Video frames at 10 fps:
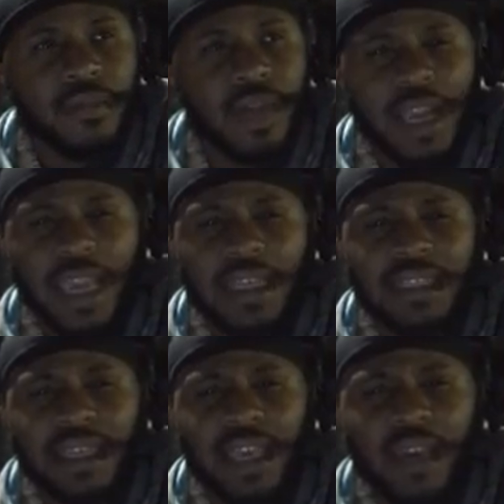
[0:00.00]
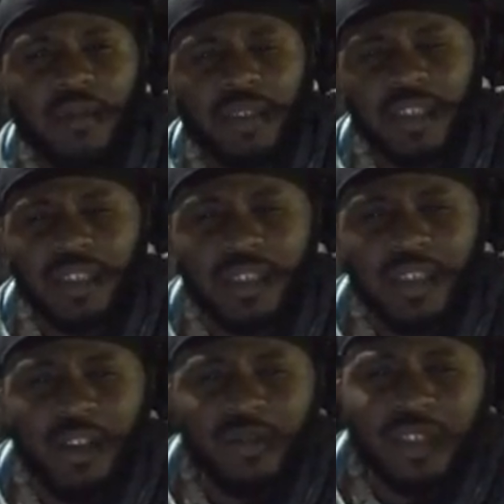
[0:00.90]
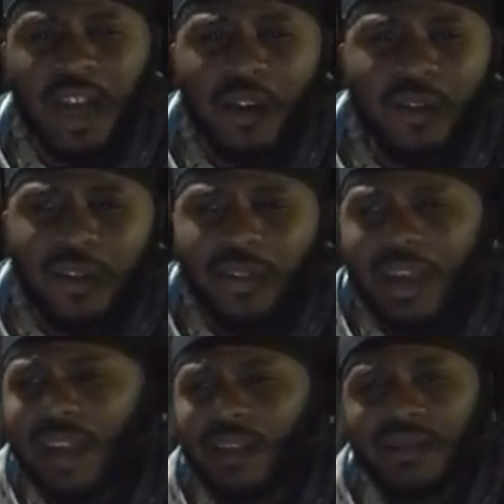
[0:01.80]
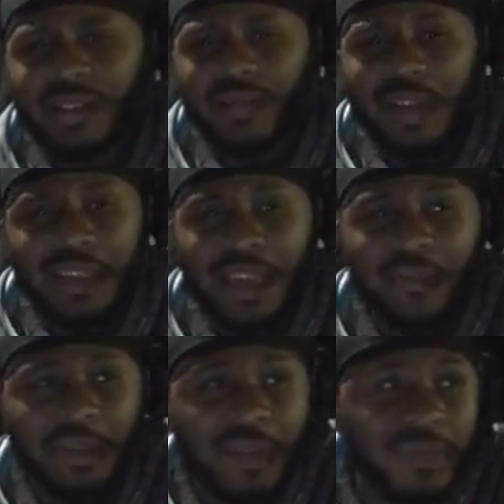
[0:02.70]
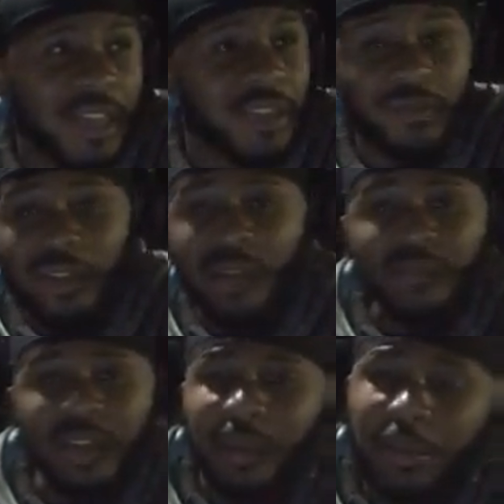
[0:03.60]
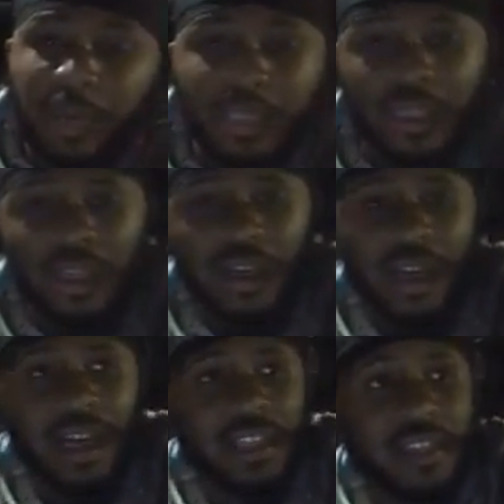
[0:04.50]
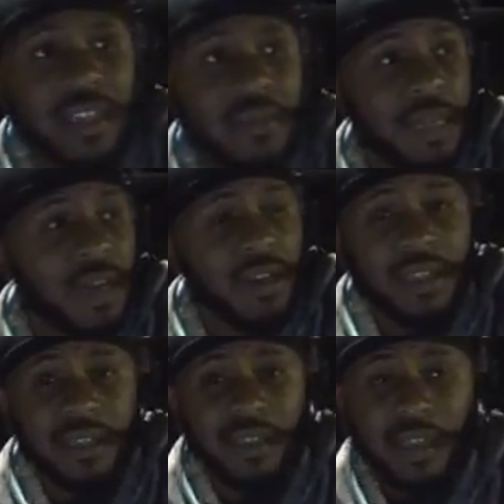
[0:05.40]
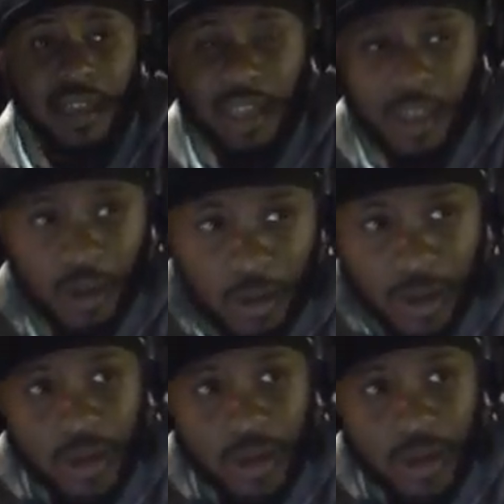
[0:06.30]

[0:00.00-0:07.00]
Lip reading: I can't say it was showering every day, stuff like that. But I'm trying to run. I'm trying to make money. I ain't trying to be out here, you know,